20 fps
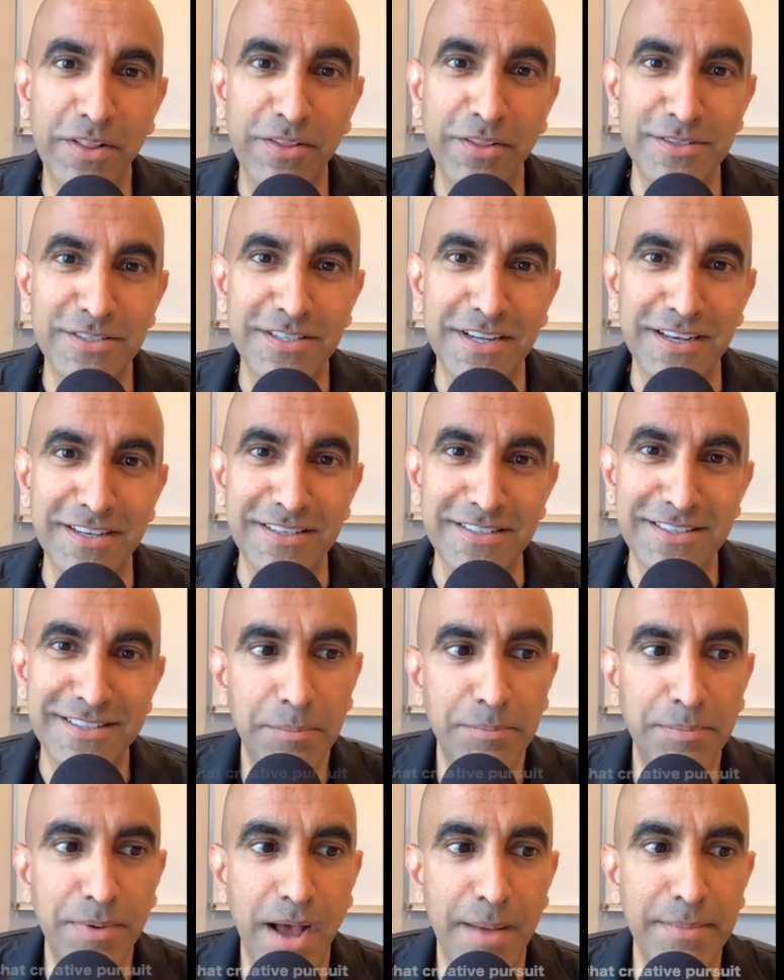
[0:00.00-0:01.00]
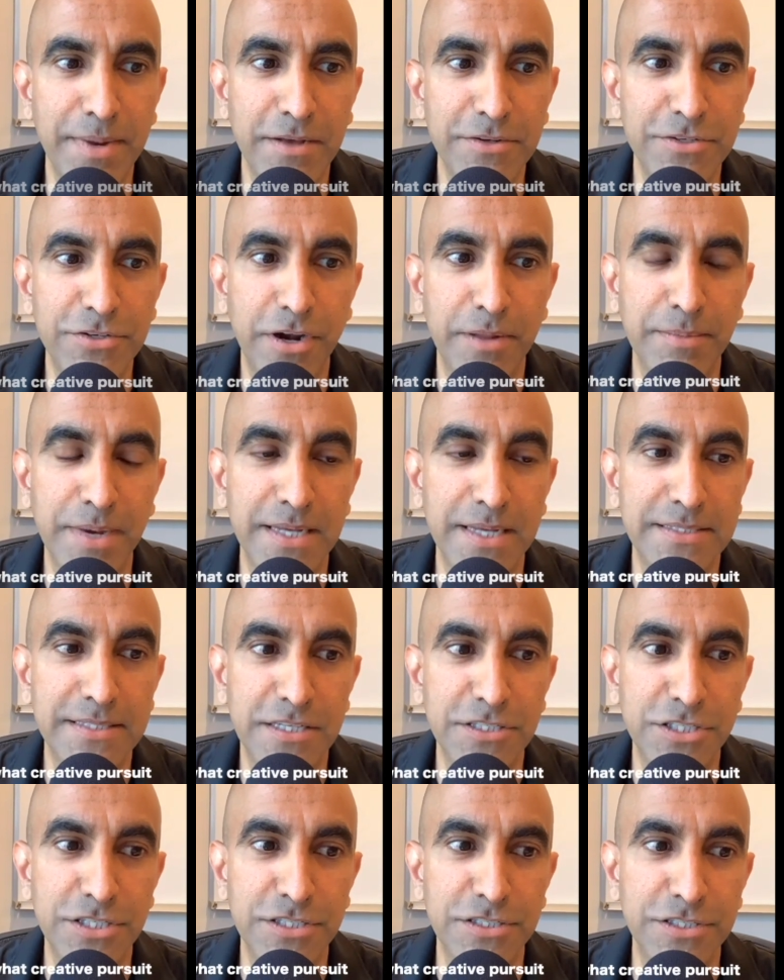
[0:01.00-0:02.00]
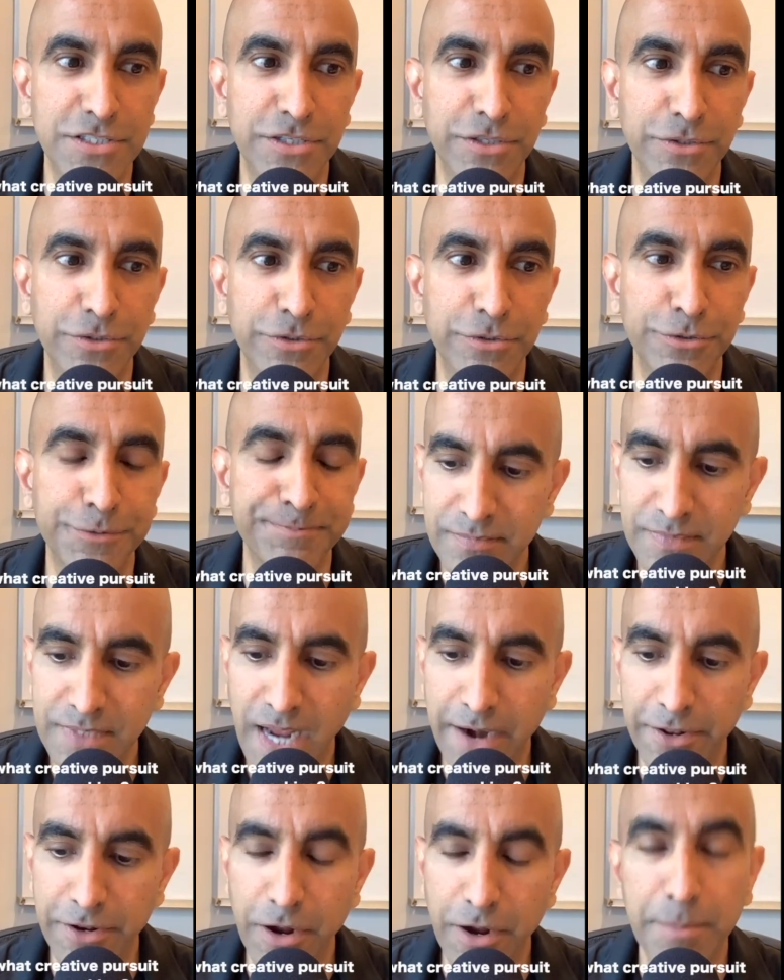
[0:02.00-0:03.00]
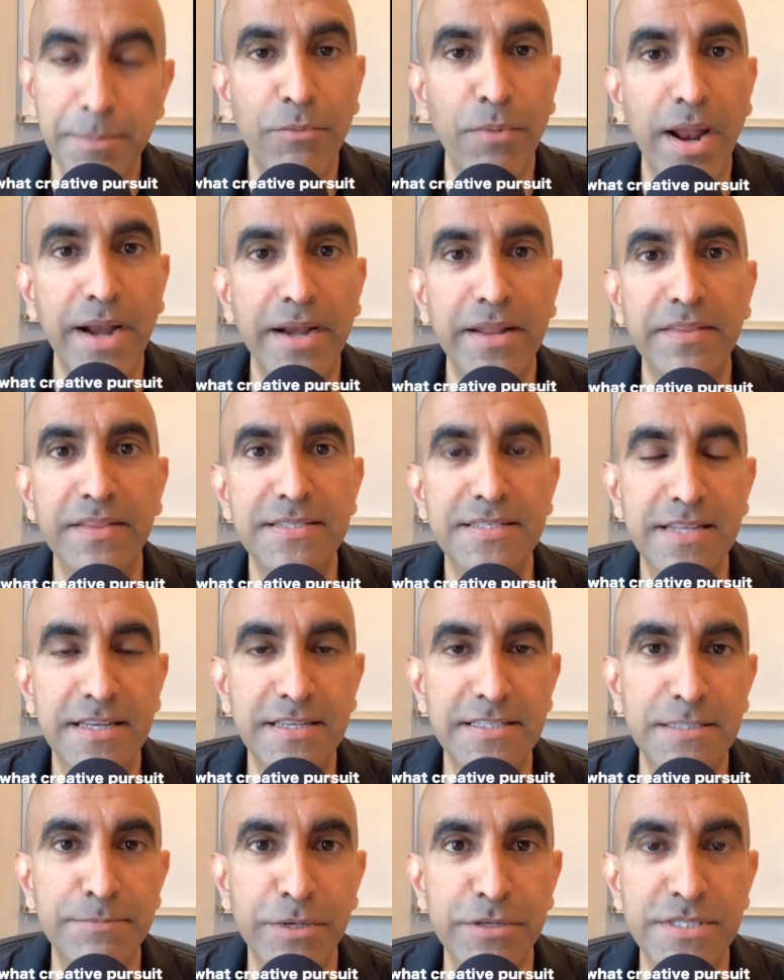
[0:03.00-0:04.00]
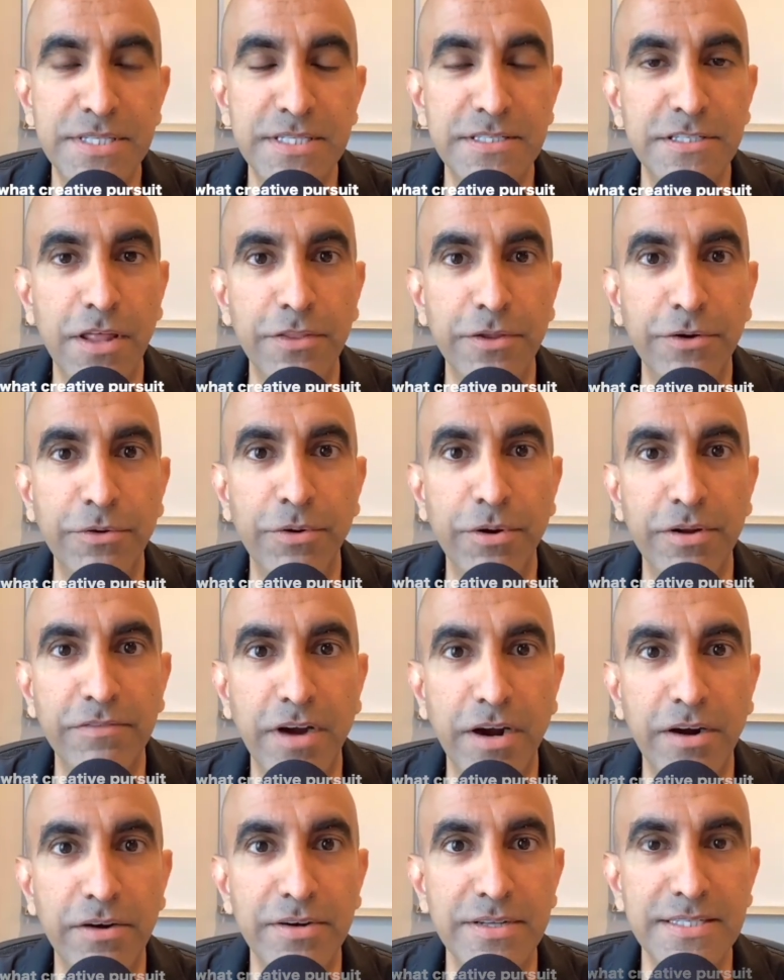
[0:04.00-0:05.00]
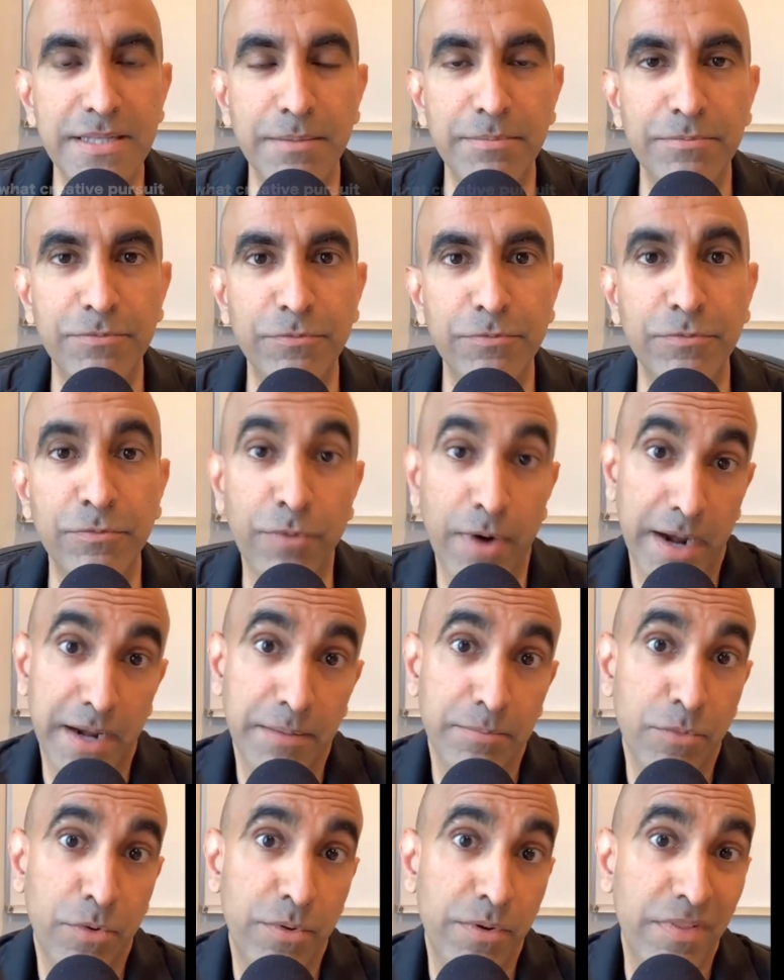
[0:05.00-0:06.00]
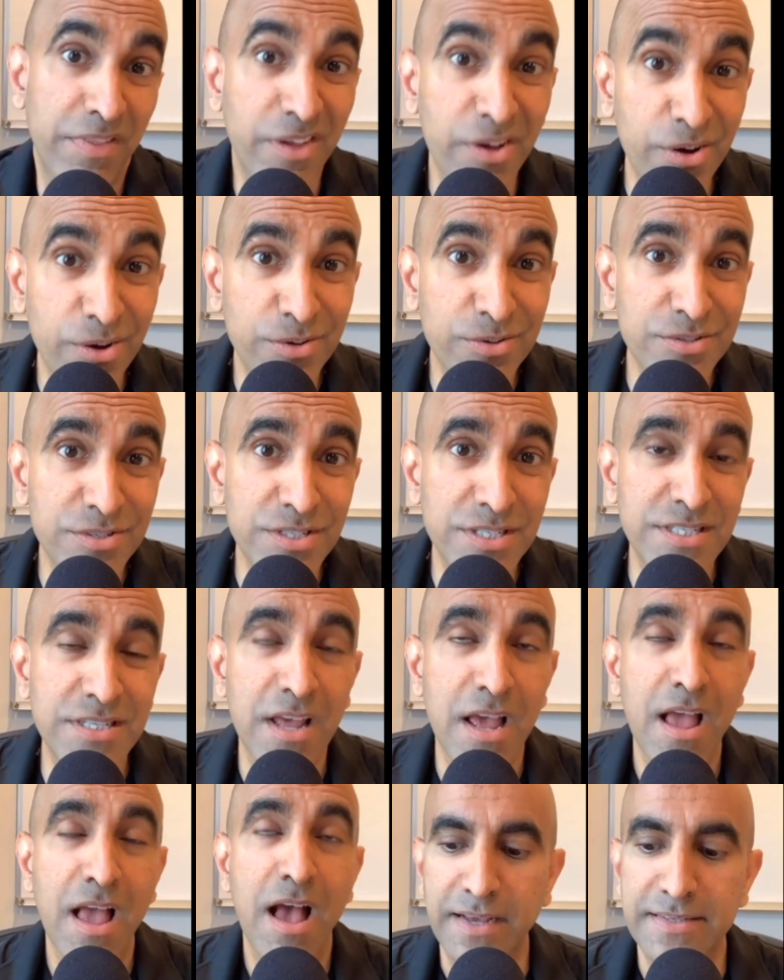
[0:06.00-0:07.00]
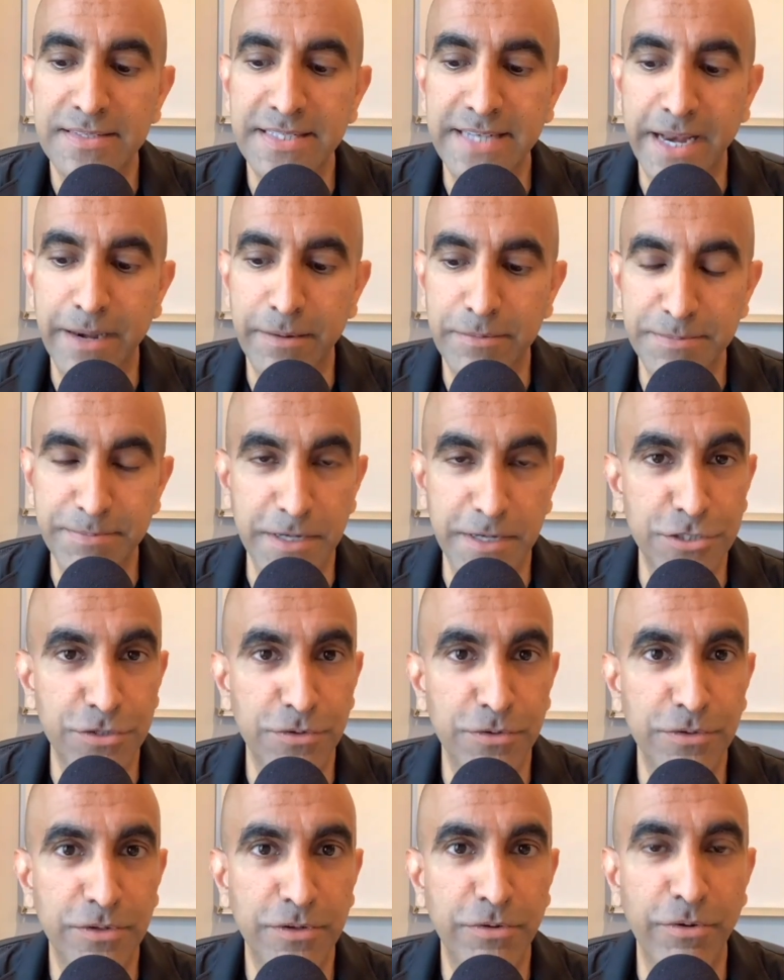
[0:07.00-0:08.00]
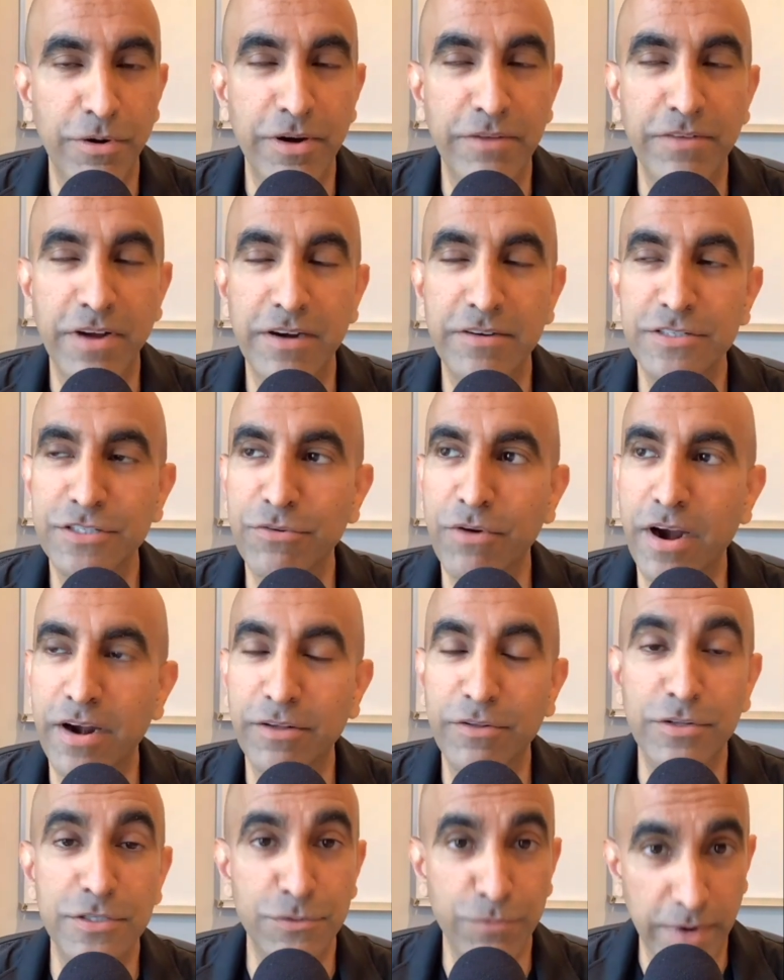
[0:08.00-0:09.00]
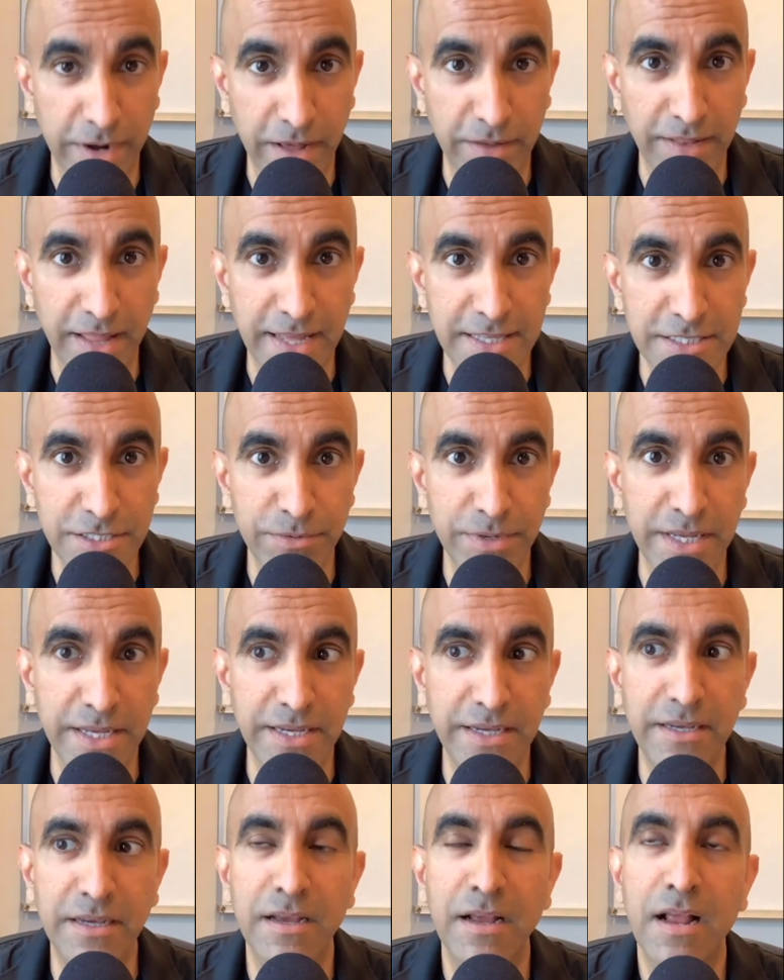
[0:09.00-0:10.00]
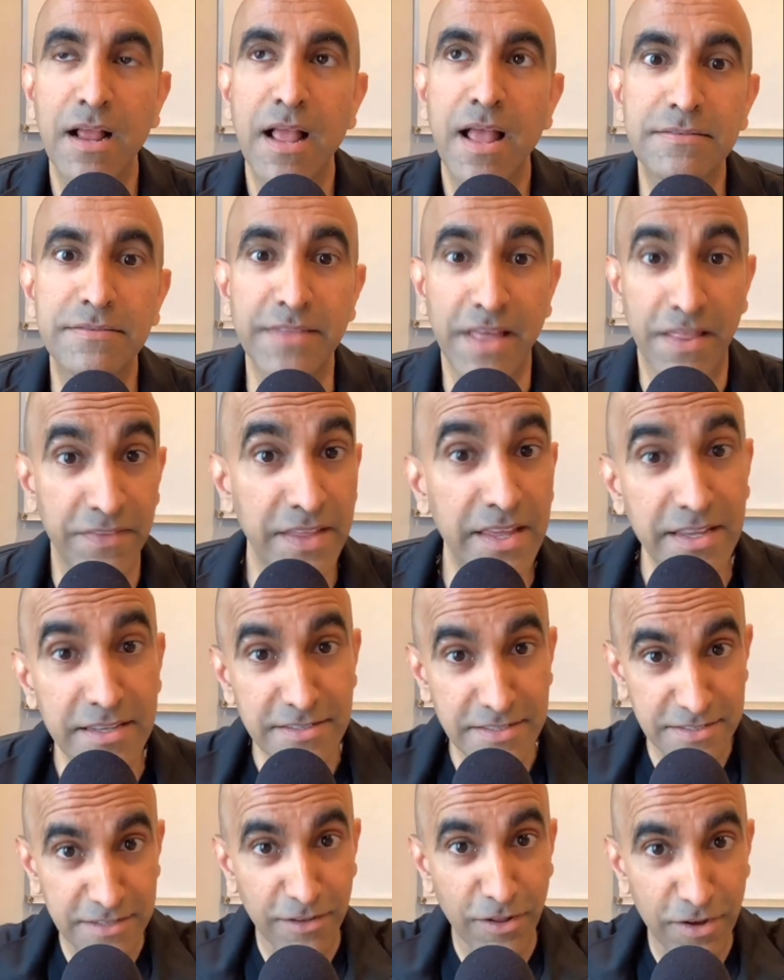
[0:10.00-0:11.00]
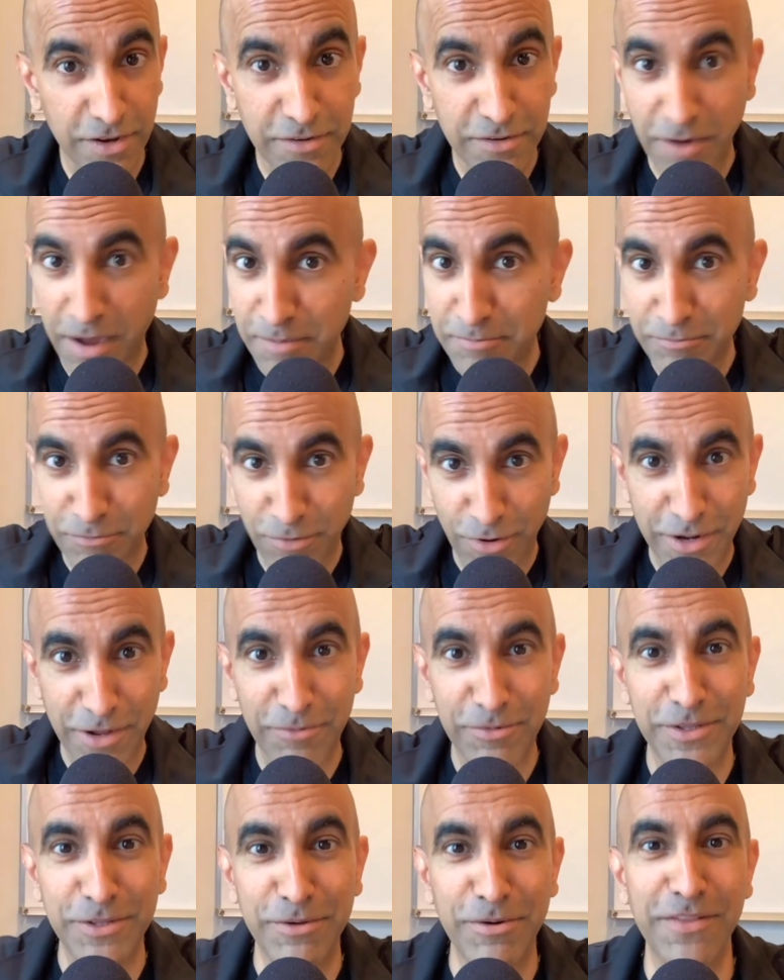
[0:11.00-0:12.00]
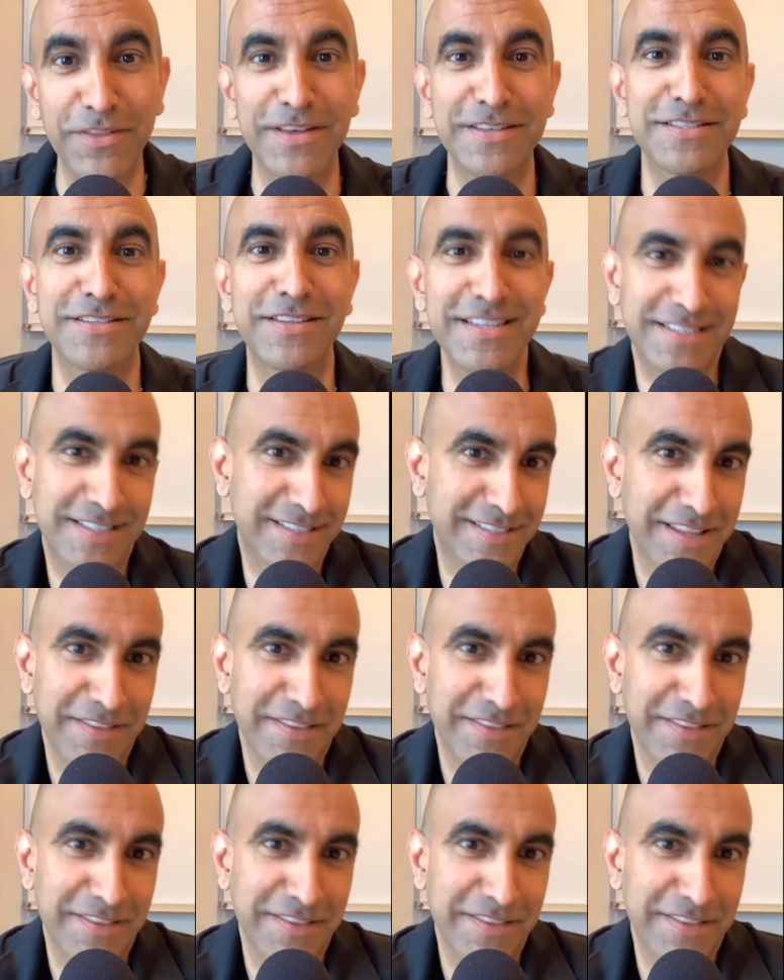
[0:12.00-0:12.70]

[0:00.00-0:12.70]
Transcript: of those days. I'm now turning my attention to, I don't know, I've been writing these things, Musings on the Coronavirus. I'm writing more of those. Stand-up special, Coronavirus Chronicles, went out last week. Then these. Look, I'm working with you on this. This